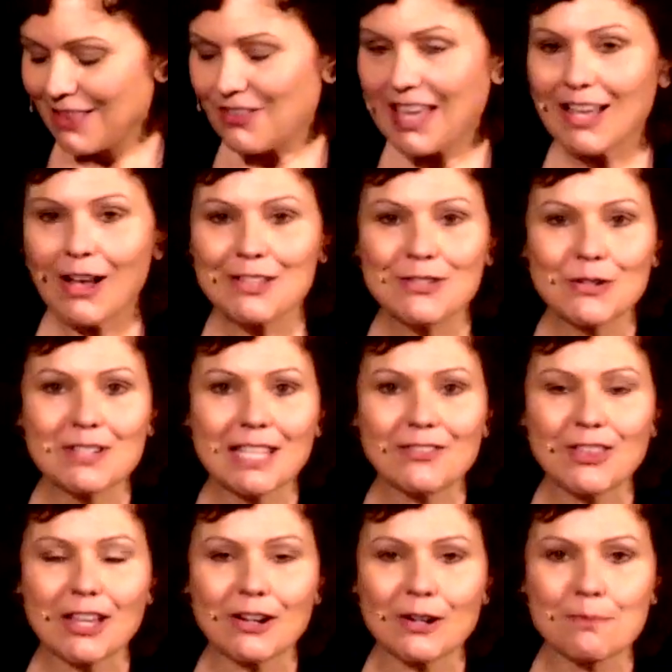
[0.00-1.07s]
They also
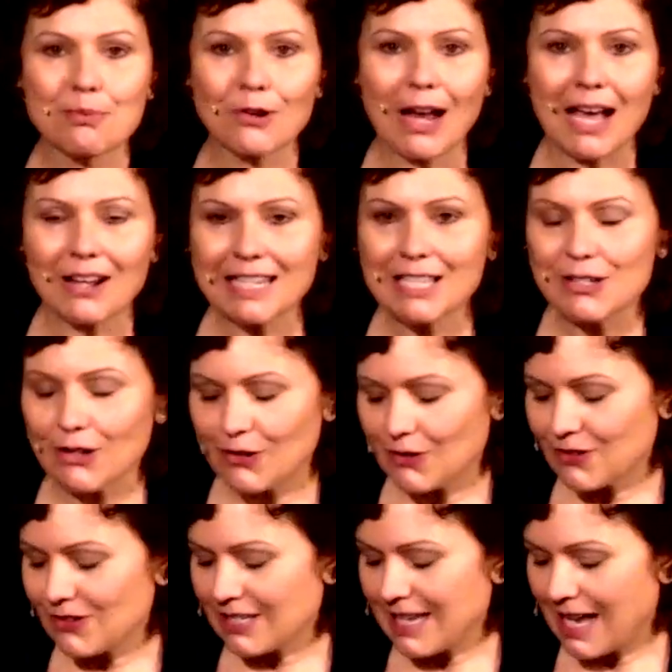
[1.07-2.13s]
did their Brownie
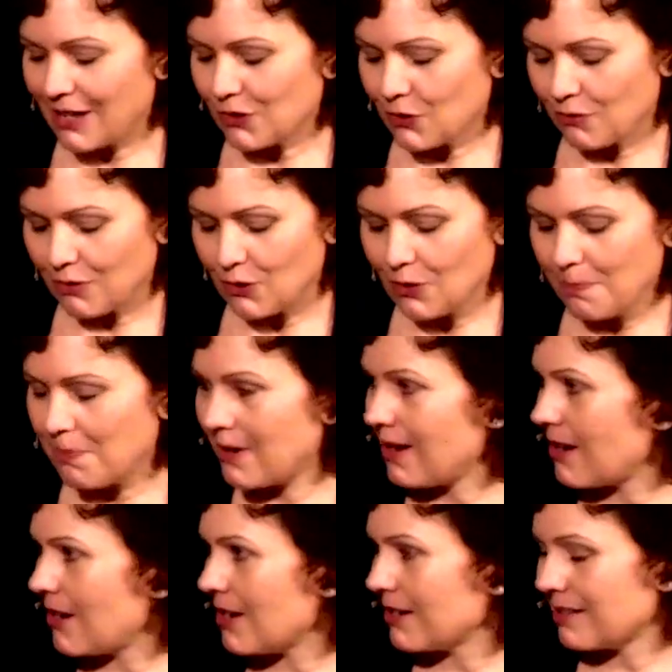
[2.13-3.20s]
Girl Scout troop
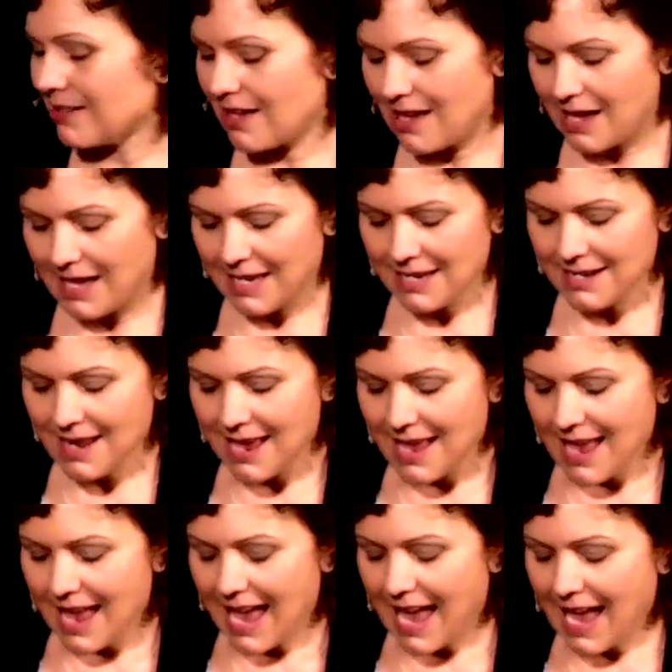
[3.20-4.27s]
online.
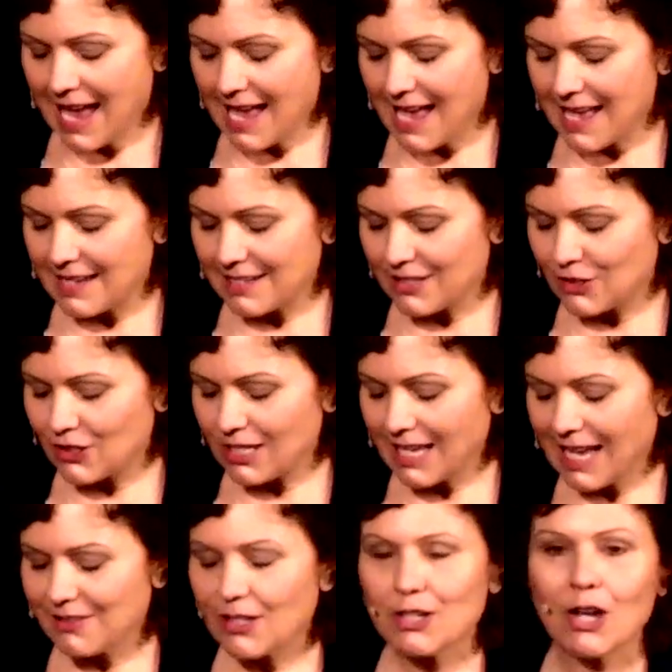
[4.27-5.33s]
And she
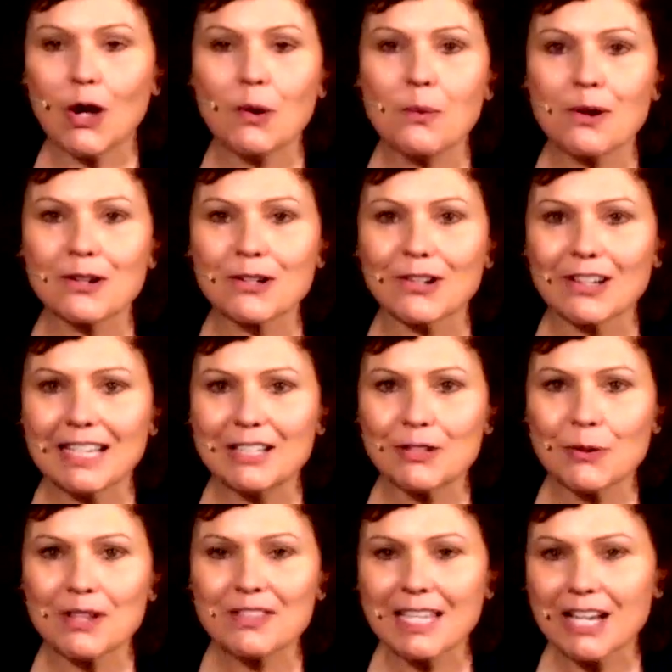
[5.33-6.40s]
has a coworker in
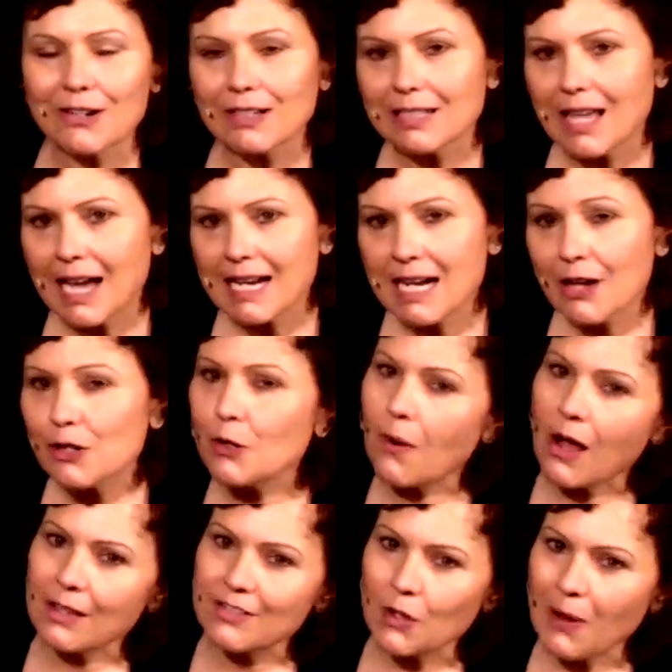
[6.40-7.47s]
North Carolina who
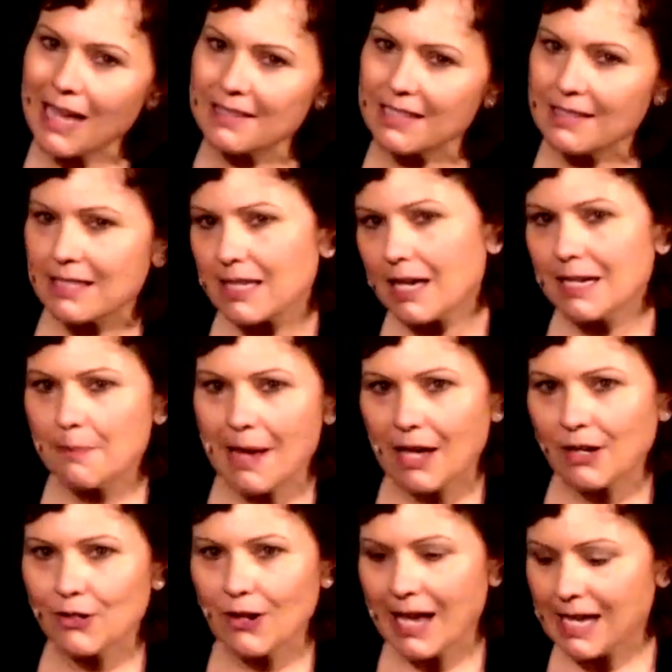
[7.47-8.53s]
also has a son
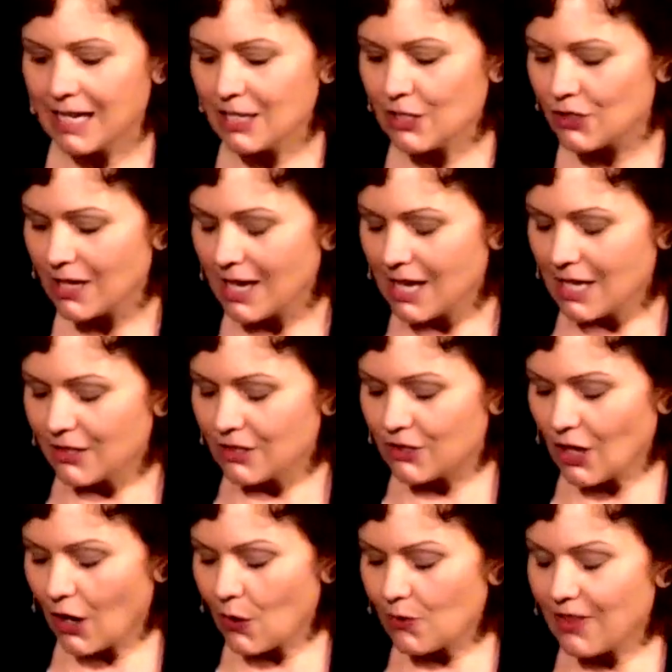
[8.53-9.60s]
about her age.
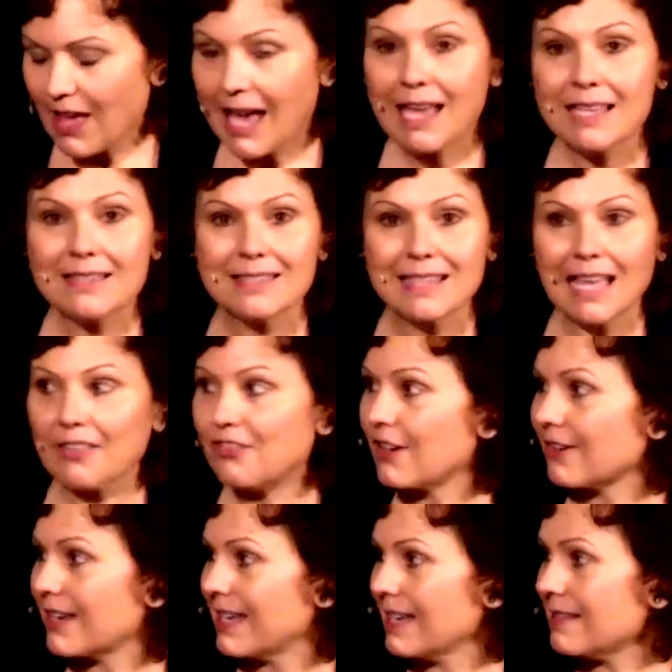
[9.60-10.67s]
So they set
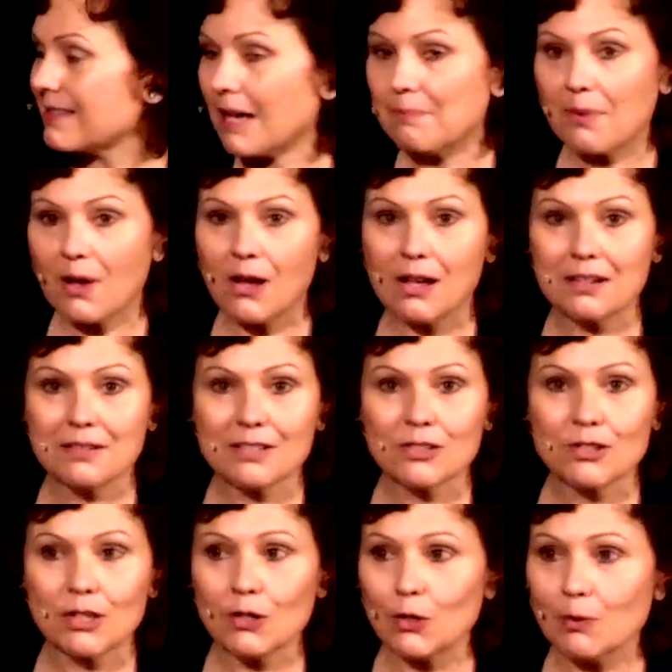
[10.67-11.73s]
their kids up on
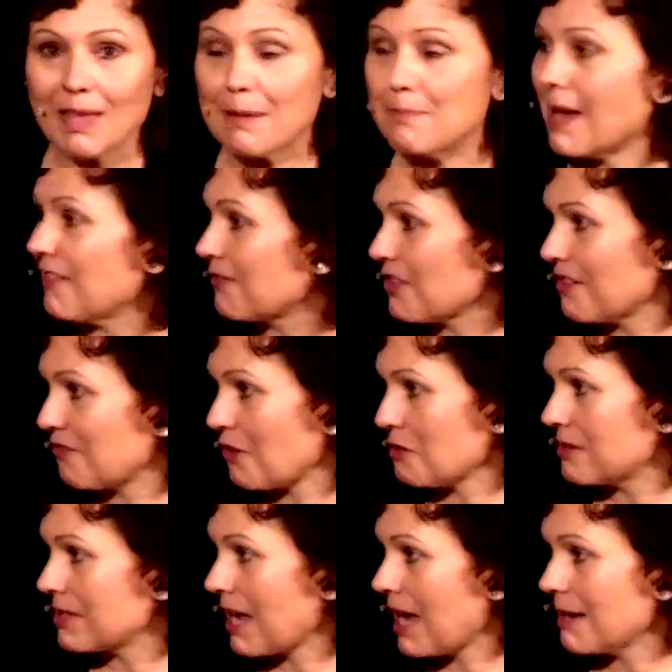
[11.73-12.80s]
Zoom. They met for the
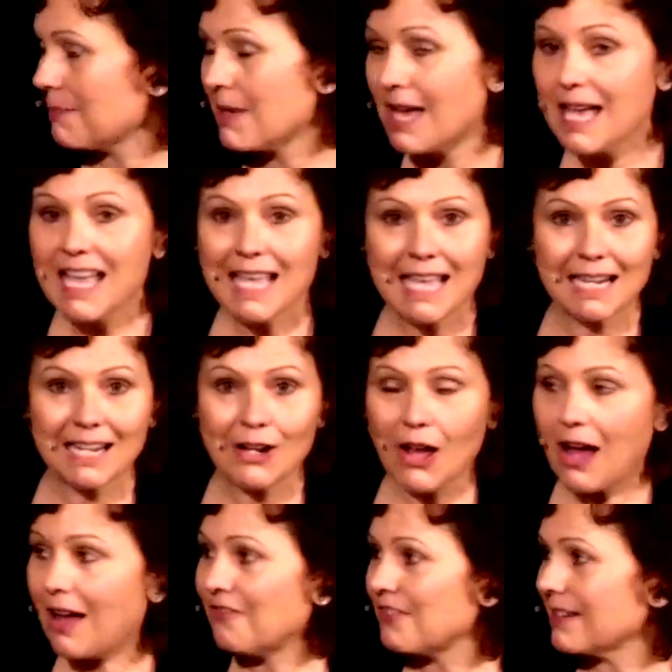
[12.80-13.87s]
first time, hit it
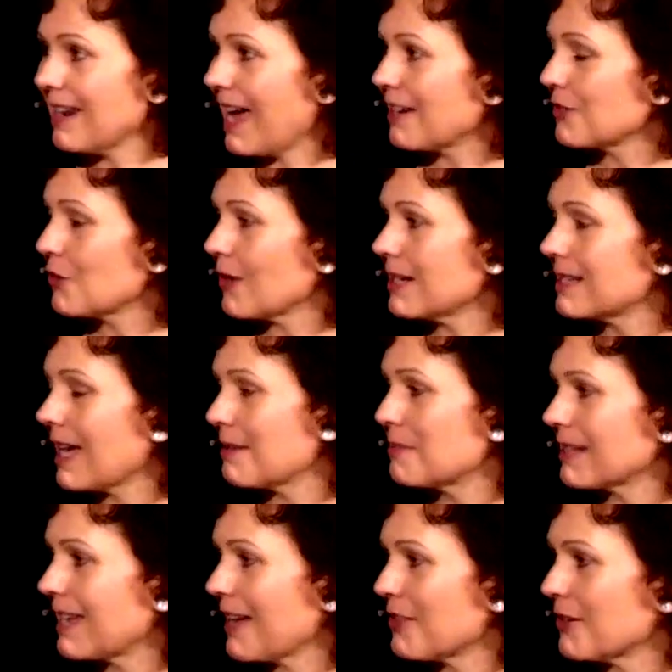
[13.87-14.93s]
off, and had a great time
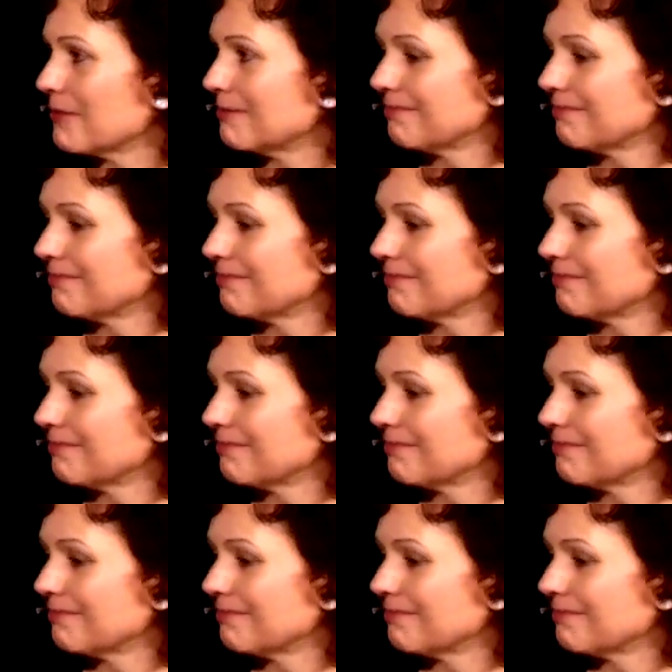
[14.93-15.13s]
together.